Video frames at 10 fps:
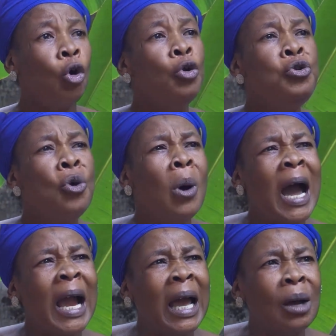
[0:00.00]
On no
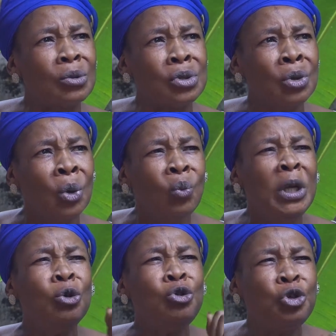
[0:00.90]
account will you